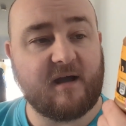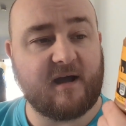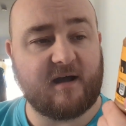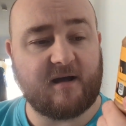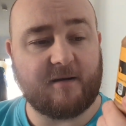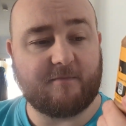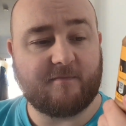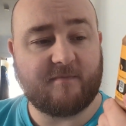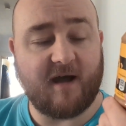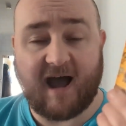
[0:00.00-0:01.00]
I
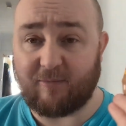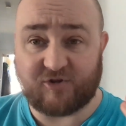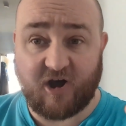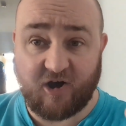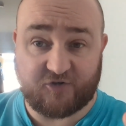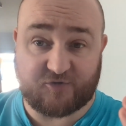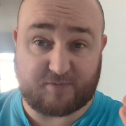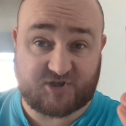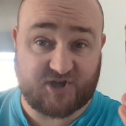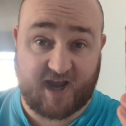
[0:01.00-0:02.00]
would
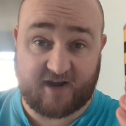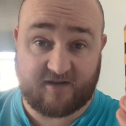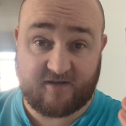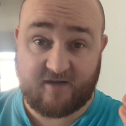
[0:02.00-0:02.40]
100%